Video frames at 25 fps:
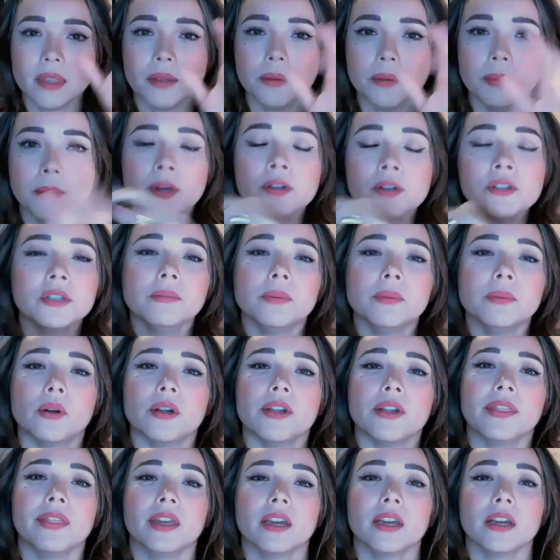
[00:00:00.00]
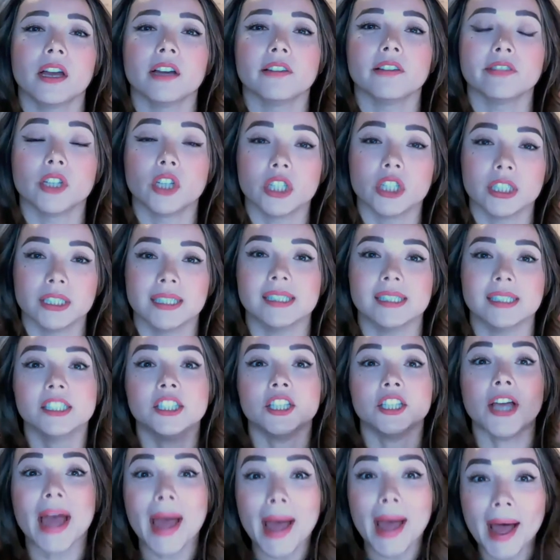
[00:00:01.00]
the most important thing I've learned is
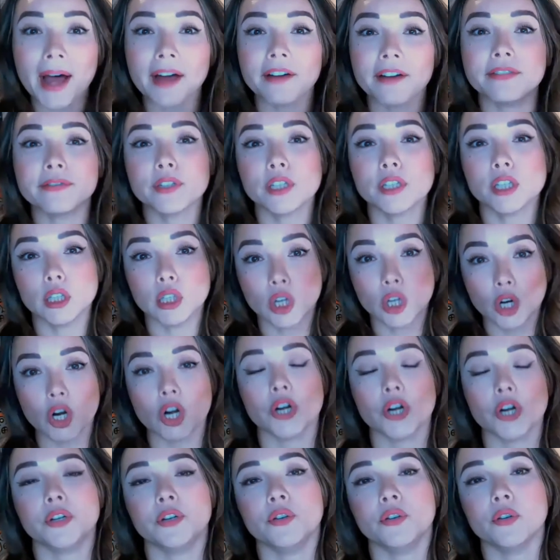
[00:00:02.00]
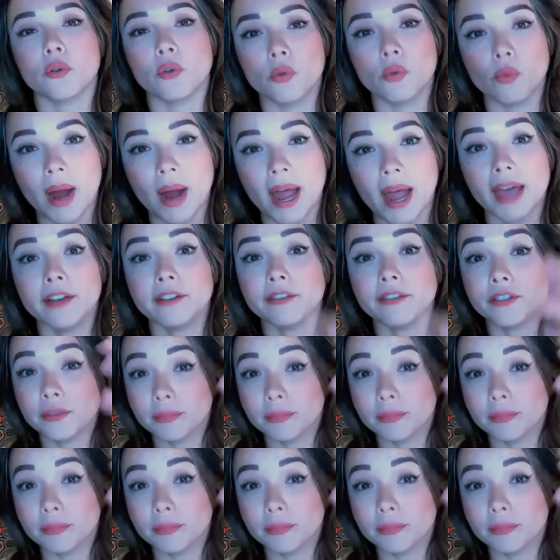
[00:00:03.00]
you have to learn your way.